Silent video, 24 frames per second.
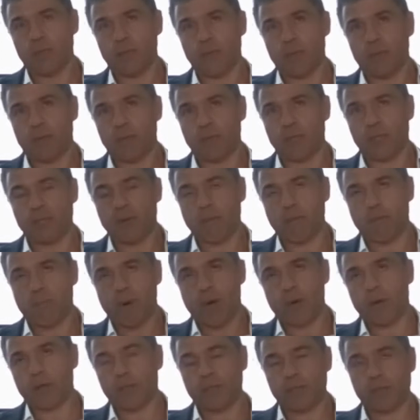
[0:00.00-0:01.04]
the British
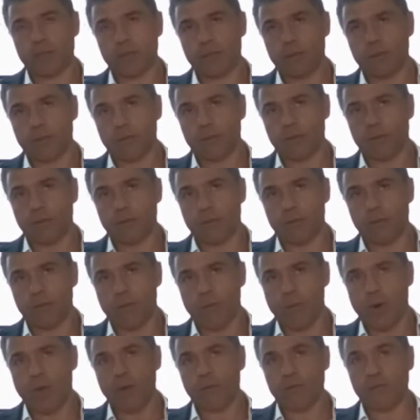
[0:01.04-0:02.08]
Empire's
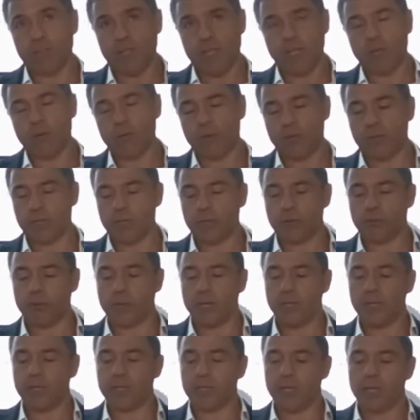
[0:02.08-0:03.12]
way of dealing with
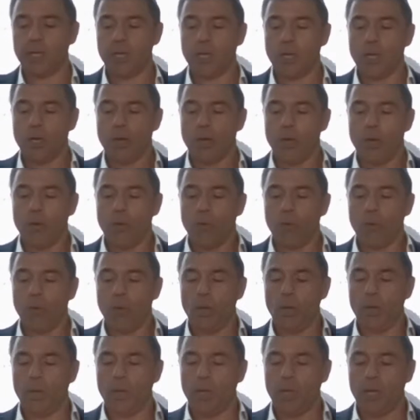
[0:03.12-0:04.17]
sexuality,
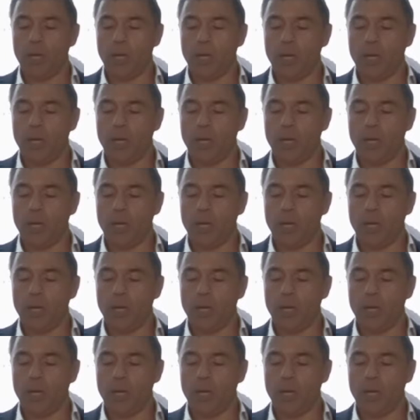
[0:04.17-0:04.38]
will